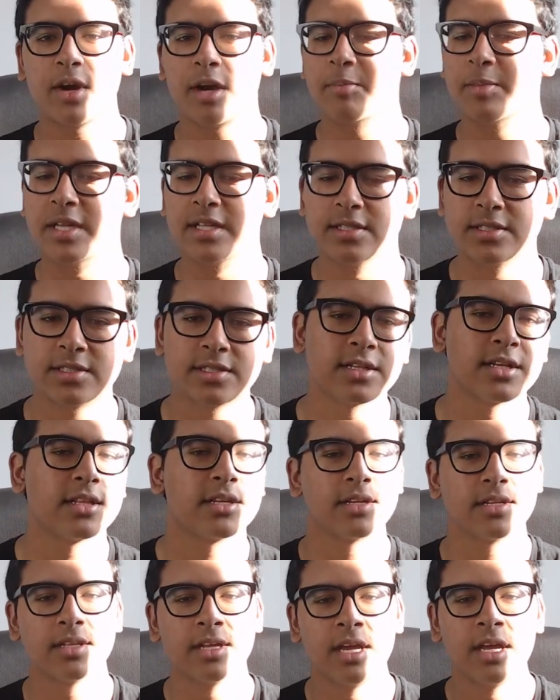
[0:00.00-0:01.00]
I've been
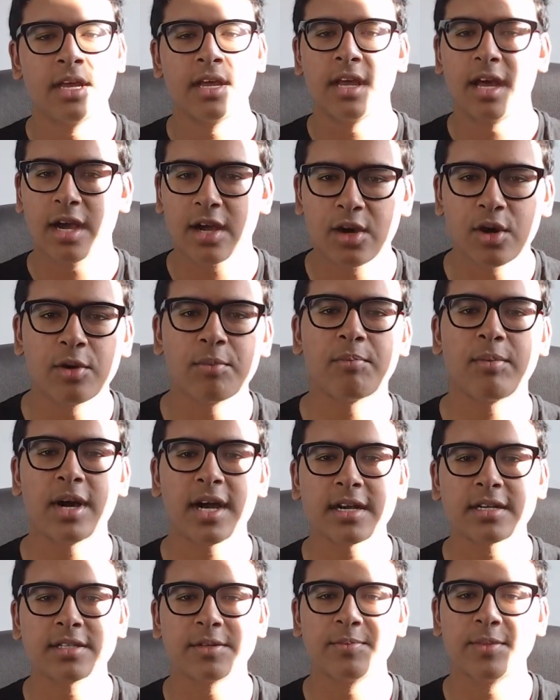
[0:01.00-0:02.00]
chilling. I come
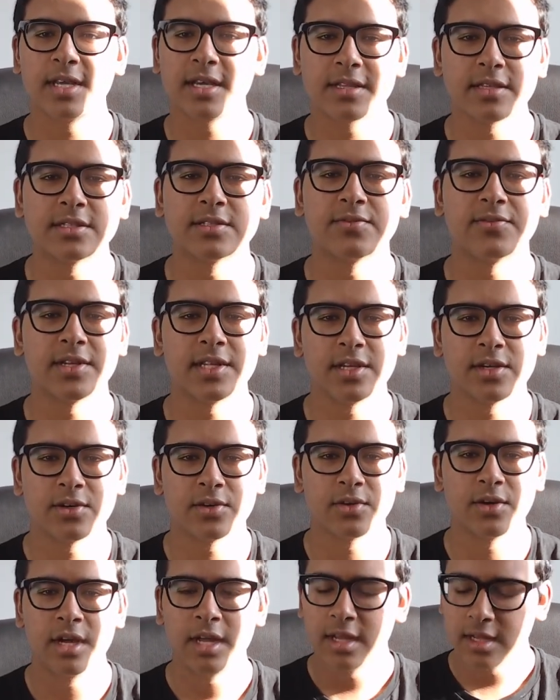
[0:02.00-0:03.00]
back to make this
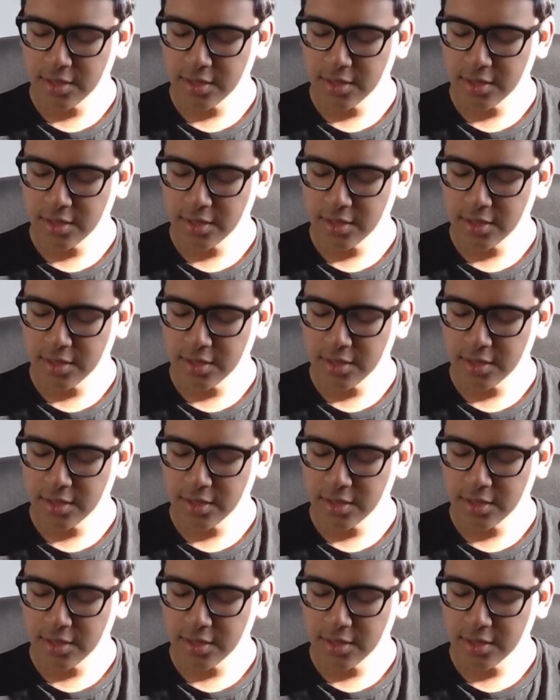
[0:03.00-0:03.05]
video.